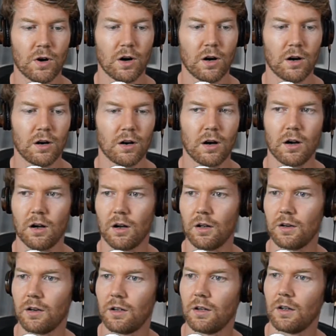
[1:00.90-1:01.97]
are
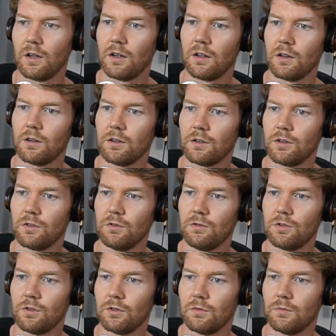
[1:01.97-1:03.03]
on the
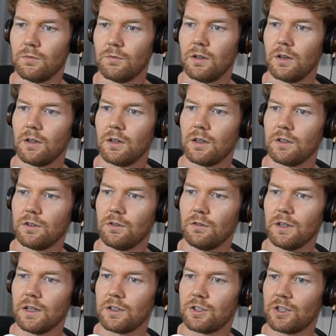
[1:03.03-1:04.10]
YouTube, then you'll
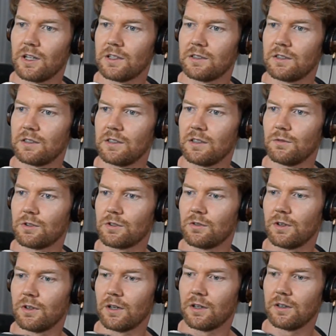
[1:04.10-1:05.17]
get a chance to see what's
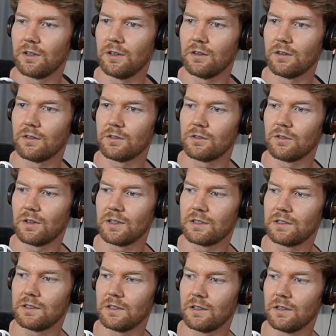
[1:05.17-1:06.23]
going on here. So I
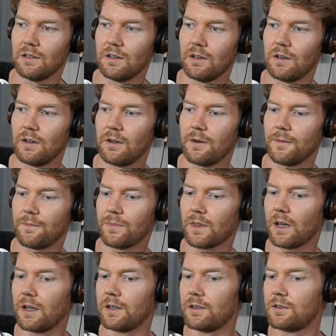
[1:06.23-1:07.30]
see
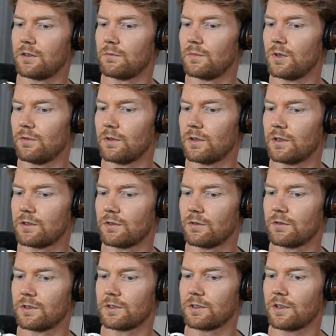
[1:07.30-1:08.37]
I need to mute this so
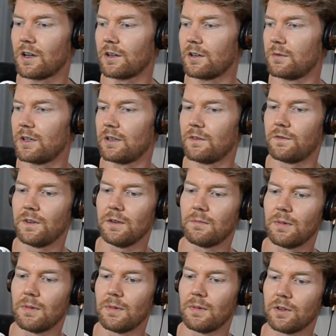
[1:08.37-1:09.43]
there's not going to be any
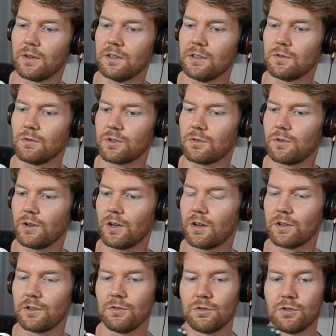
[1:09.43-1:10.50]
feedback, but this is what's going on
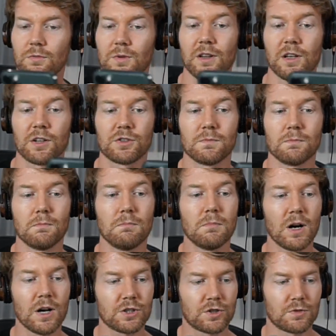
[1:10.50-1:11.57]
YouTube. It looks
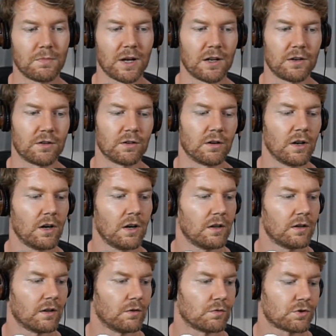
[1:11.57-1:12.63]
much better
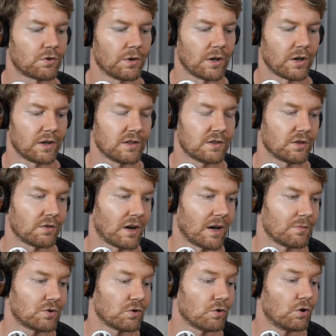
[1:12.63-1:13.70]
than what's going on Instagram.
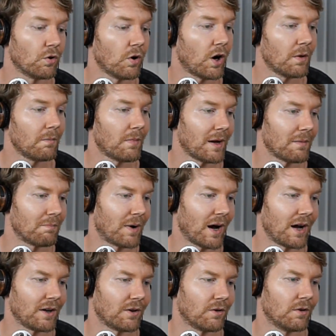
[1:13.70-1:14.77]
So go on my
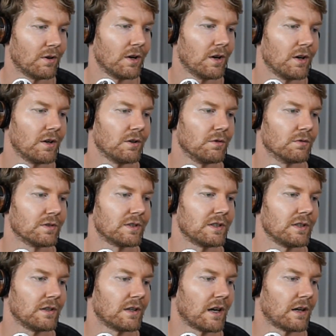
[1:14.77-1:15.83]
bio, you'll
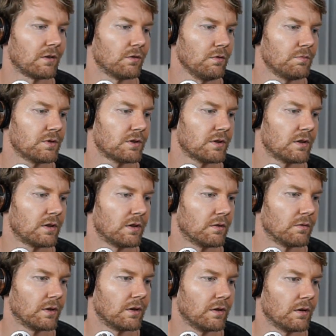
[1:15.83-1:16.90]
see that. Oops, here
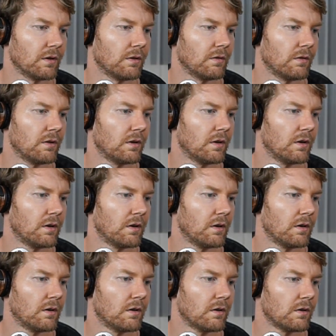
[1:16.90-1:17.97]
we go.
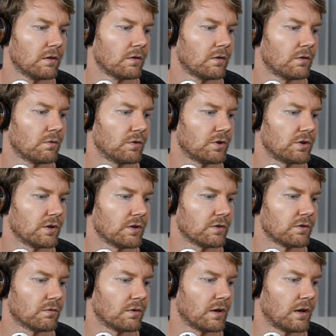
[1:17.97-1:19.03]
Switch this
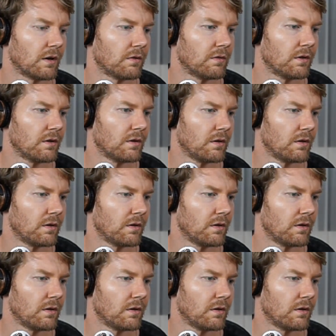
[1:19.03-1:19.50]
around.